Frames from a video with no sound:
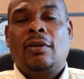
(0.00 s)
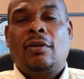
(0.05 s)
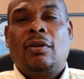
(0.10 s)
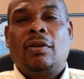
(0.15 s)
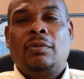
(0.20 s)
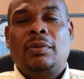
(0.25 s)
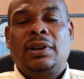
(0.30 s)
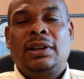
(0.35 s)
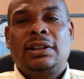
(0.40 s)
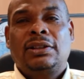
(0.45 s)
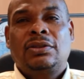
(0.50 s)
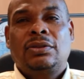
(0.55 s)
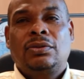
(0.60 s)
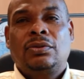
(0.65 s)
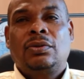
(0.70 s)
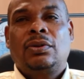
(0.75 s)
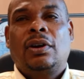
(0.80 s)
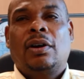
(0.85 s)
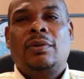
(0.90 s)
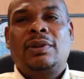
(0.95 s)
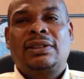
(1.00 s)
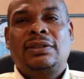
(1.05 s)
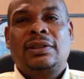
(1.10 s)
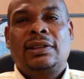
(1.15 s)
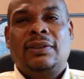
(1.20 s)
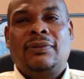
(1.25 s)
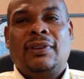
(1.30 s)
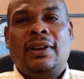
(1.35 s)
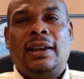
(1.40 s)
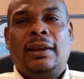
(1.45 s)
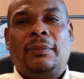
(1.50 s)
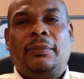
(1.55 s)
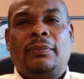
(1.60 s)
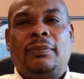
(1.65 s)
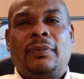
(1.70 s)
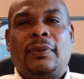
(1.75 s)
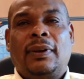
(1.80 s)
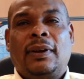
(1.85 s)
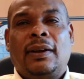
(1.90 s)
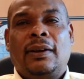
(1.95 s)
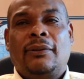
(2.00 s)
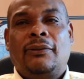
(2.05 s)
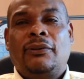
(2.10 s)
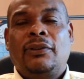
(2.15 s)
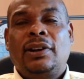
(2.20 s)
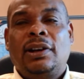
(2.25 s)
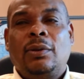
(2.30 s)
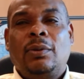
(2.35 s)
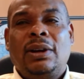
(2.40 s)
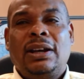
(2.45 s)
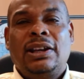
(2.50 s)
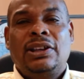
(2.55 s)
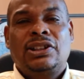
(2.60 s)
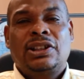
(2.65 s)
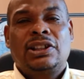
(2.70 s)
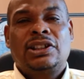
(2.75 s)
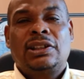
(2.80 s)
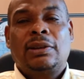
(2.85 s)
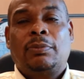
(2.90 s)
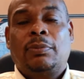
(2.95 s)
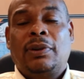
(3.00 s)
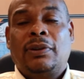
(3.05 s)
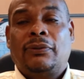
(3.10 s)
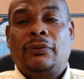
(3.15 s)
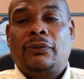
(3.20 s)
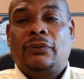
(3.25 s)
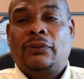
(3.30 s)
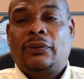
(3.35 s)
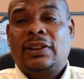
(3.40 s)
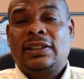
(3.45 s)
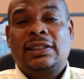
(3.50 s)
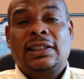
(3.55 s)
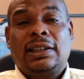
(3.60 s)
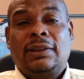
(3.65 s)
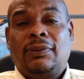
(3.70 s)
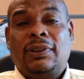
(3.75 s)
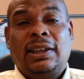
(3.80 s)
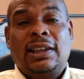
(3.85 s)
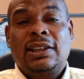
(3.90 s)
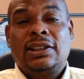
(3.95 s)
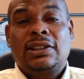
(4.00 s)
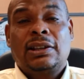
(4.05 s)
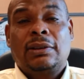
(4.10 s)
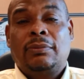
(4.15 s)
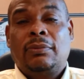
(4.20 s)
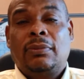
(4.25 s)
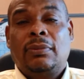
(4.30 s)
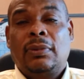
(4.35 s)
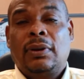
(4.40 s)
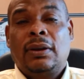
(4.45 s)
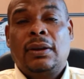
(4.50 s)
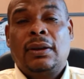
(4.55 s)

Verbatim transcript: All we need to do now is to develop further relationship with a certification